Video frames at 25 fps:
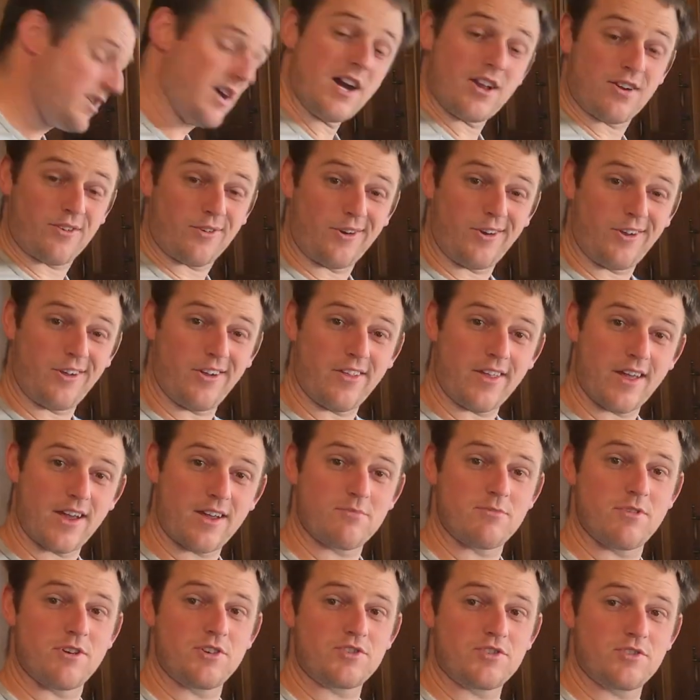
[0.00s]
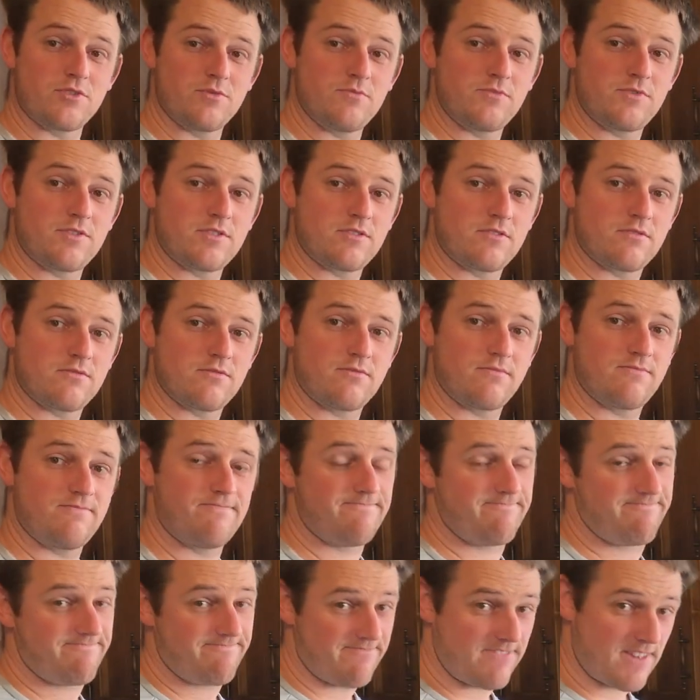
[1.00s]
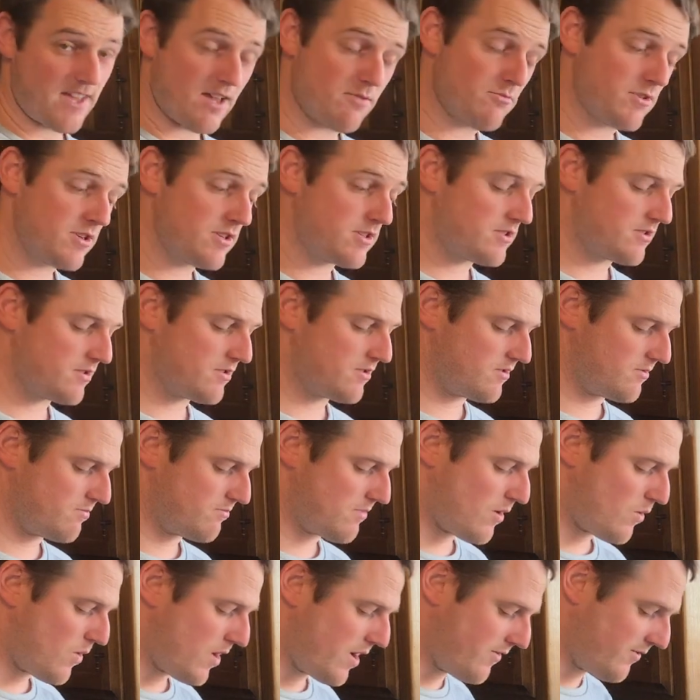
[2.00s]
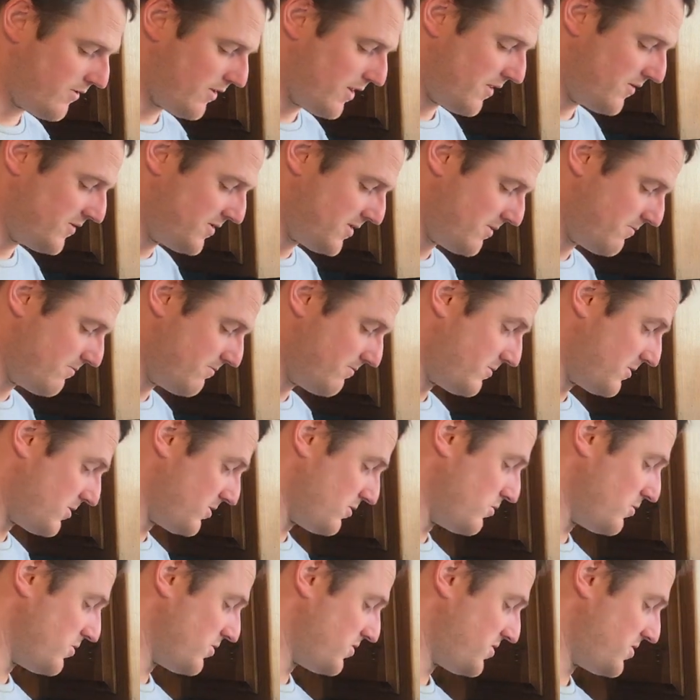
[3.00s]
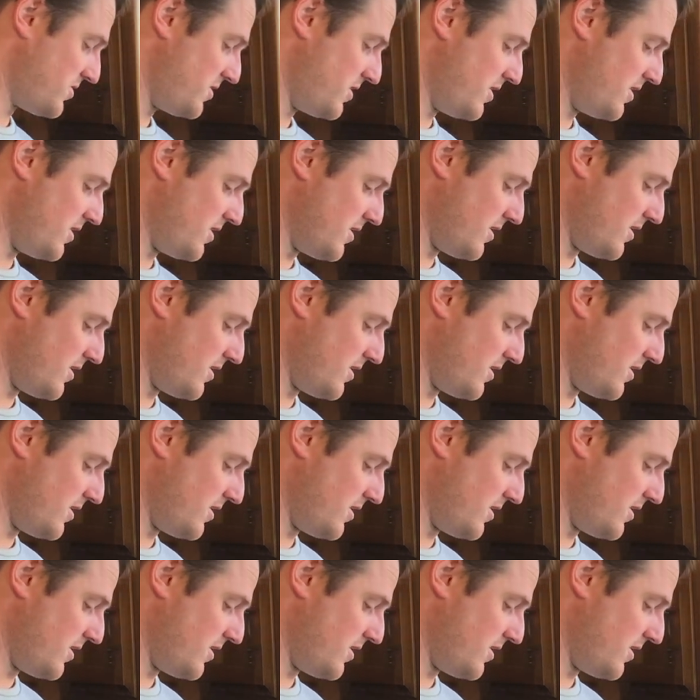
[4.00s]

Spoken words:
don't really like mushrooms that much. My wife loves them, so we'll see